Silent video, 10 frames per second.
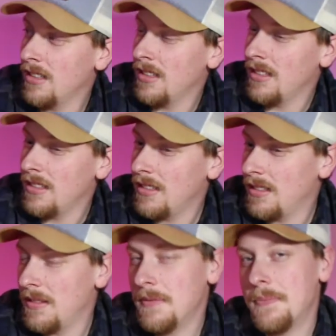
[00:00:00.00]

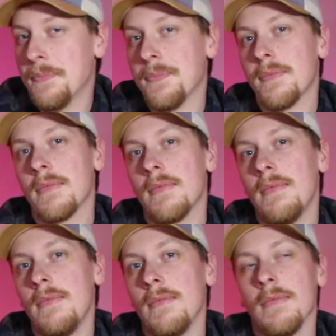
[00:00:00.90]

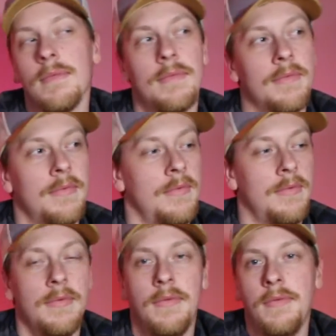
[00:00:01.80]

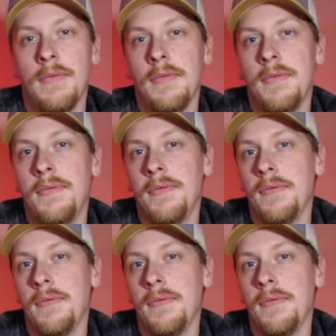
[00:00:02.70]
(silent)